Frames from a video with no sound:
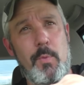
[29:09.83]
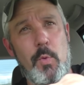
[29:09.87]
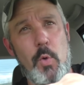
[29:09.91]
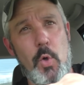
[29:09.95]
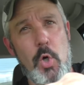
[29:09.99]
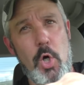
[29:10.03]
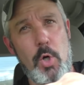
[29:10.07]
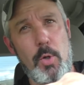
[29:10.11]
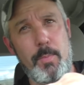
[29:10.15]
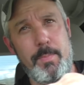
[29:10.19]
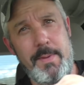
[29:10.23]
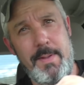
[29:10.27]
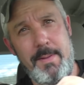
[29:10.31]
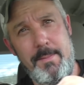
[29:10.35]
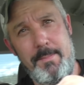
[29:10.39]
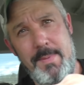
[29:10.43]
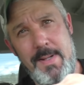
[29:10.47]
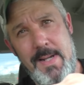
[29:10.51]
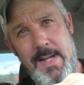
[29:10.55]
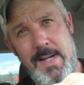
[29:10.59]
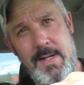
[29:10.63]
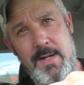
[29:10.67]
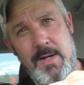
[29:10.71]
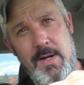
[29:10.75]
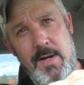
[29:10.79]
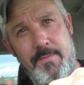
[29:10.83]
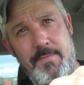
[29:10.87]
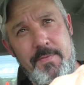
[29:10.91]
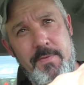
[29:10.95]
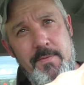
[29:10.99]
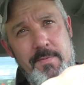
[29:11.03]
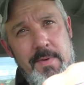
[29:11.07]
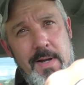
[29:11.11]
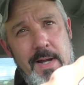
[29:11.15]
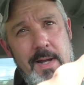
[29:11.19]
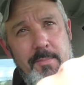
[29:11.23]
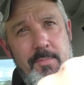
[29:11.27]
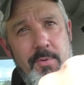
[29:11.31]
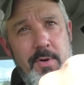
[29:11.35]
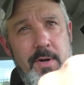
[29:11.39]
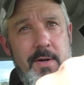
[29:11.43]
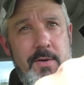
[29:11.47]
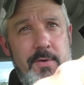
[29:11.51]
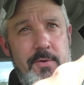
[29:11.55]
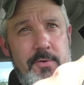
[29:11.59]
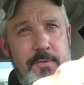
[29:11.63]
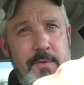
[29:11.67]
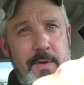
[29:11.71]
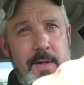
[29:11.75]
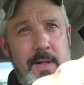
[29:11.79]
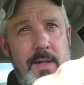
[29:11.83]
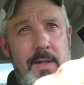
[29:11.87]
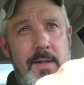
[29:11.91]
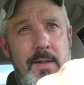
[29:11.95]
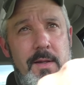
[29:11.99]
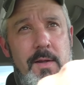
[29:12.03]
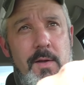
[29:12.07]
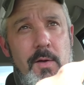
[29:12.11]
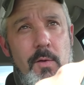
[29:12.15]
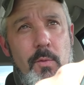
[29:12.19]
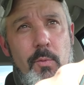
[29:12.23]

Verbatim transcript: Well, get back off the vibrators, fella.